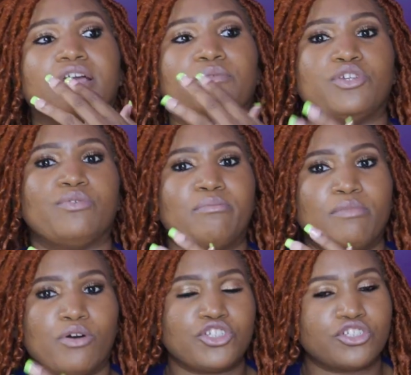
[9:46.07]
And when you
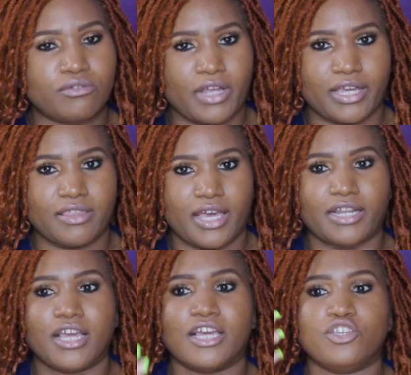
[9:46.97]
emotional like
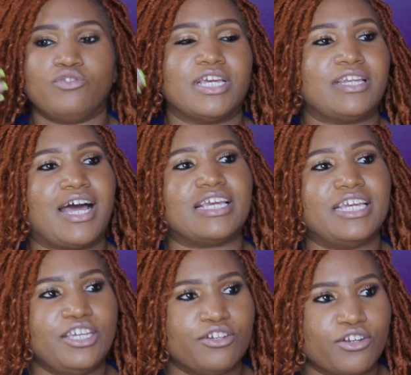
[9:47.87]
that, you cannot
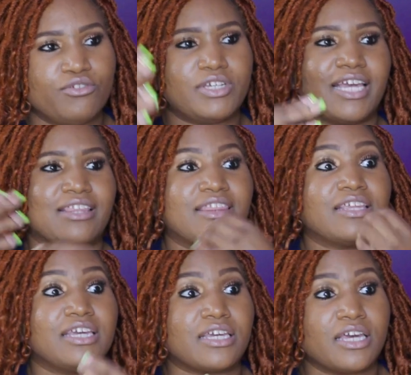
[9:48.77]
hear, you can't
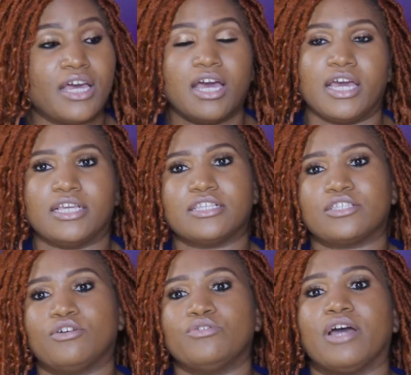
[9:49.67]
think. And
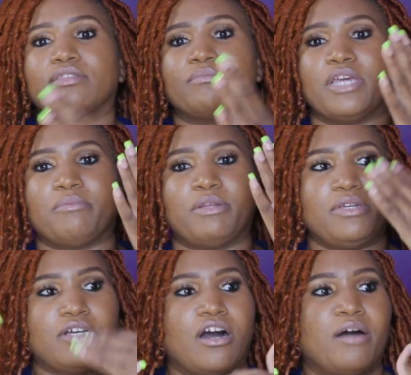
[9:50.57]
so you have to be able to
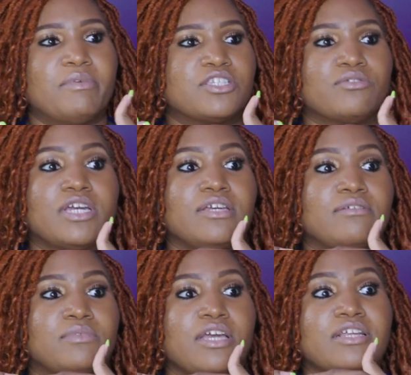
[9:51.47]
be calm. And so
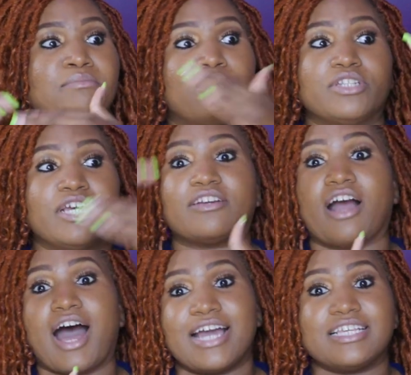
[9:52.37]
they're at
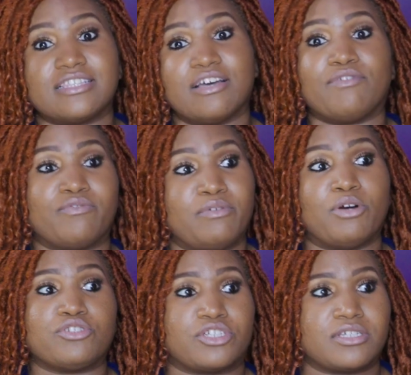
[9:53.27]
their highest level of
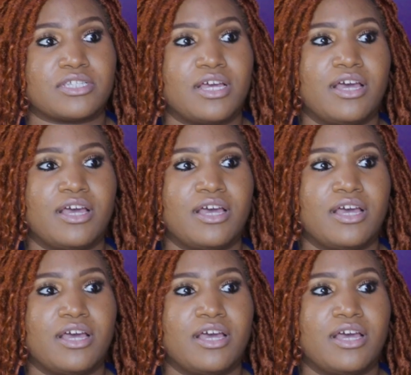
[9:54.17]
emotions.